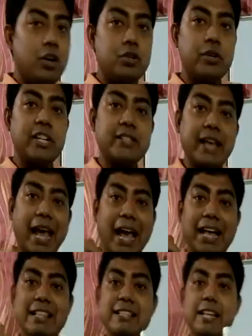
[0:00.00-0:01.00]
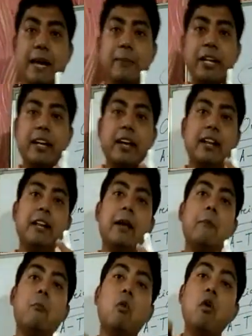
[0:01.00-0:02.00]
So it is
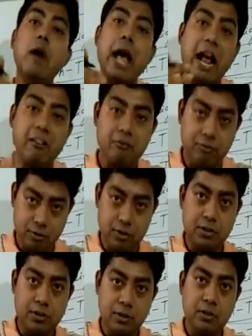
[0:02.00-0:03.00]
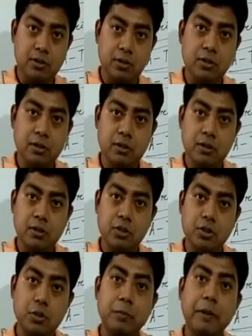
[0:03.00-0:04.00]
enzymatically more helpful
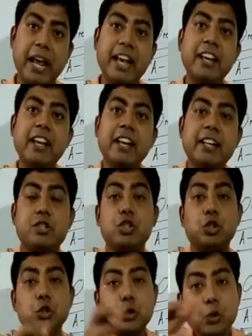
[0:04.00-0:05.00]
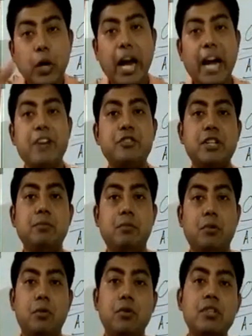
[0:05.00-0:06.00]
to break these 2 hydrogen
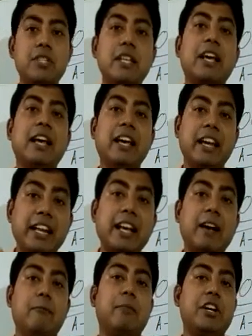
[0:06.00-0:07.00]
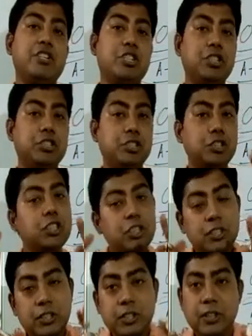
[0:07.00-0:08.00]
bonds in comparison
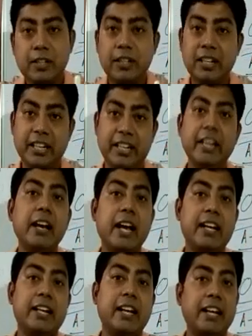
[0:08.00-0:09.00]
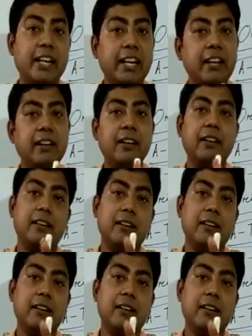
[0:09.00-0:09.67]
to the containing